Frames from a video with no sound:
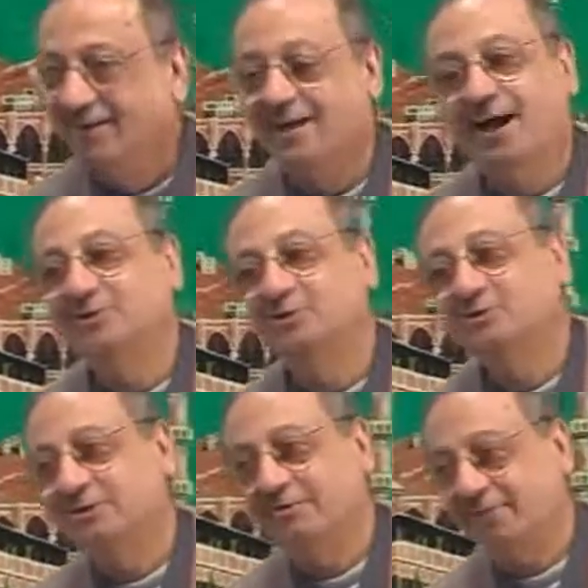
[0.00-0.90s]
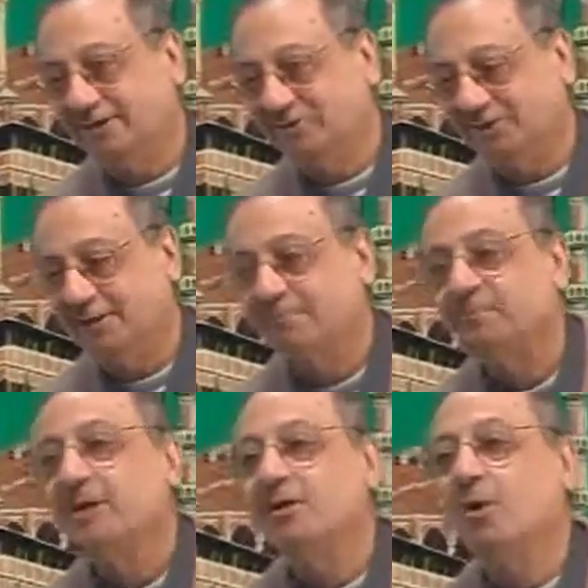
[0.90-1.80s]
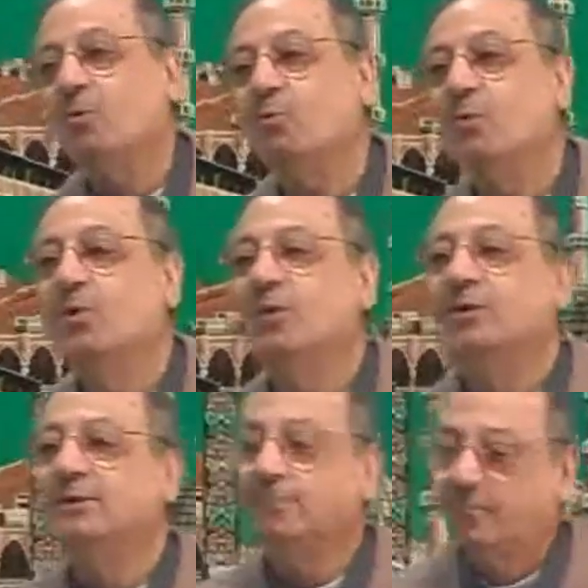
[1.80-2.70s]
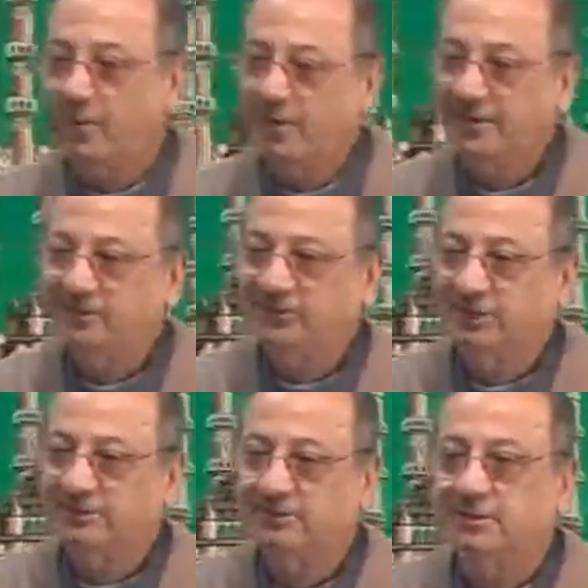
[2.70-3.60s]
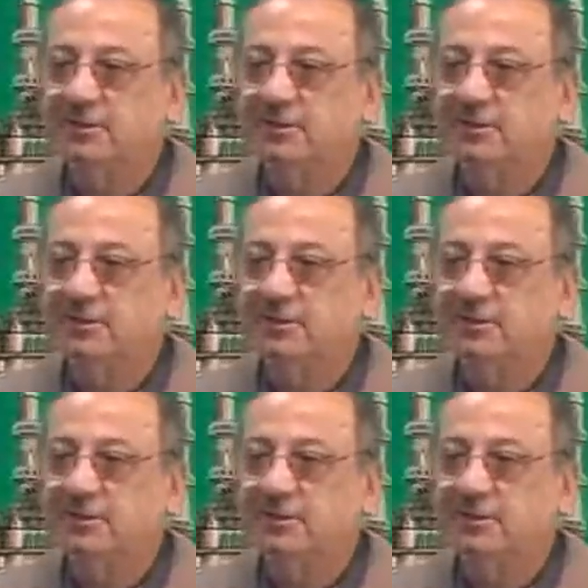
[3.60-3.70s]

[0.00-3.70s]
I shouldn't say fancy. Now, the point is this.